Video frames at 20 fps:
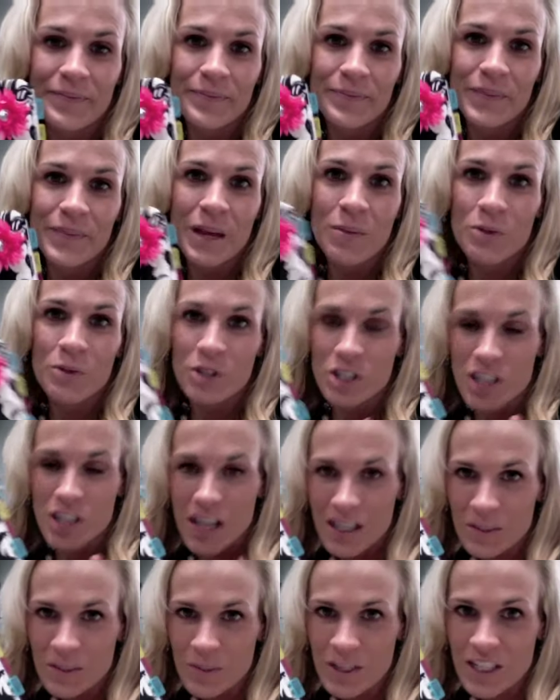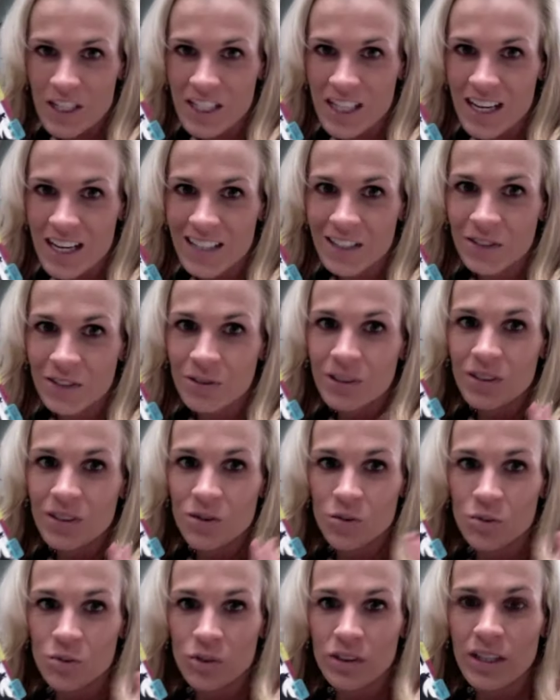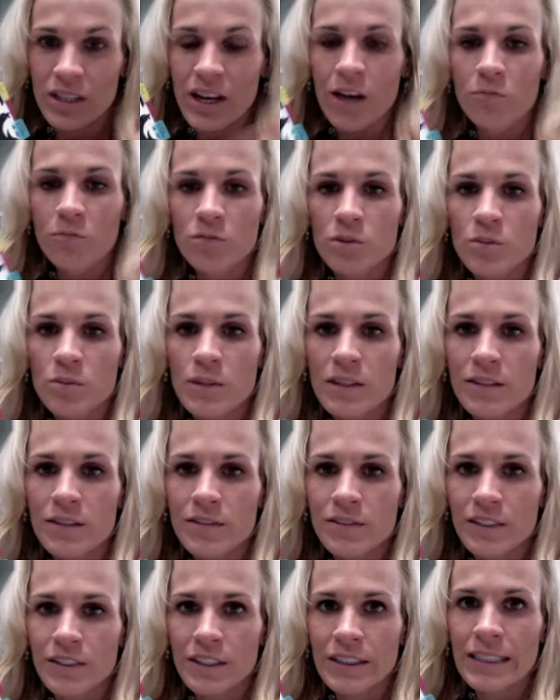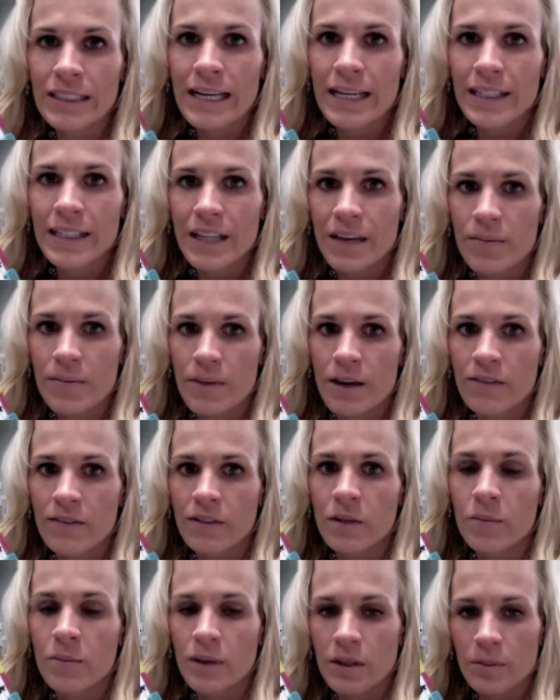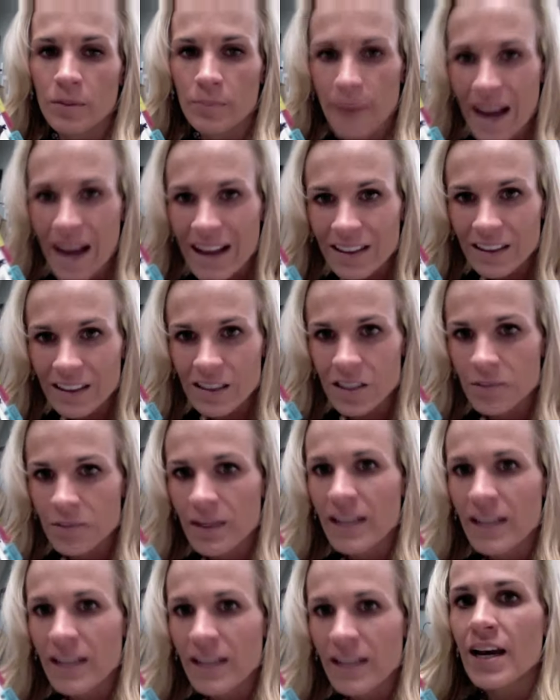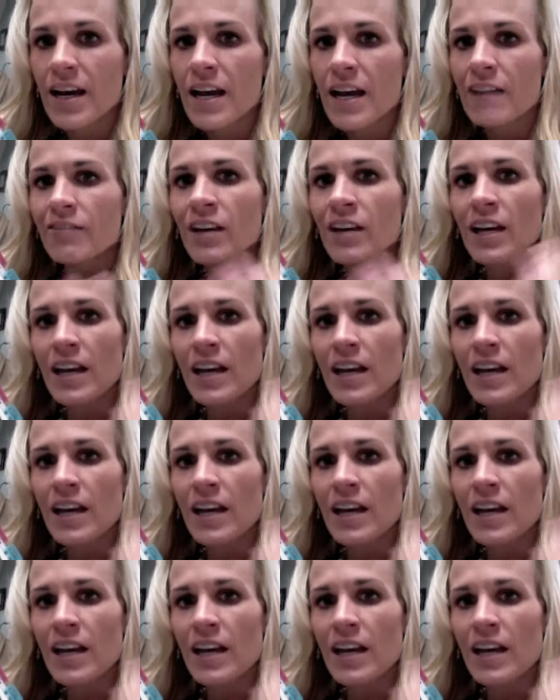appreciate as much as I do. It has really helped me feel like I'm having a better balance in my life.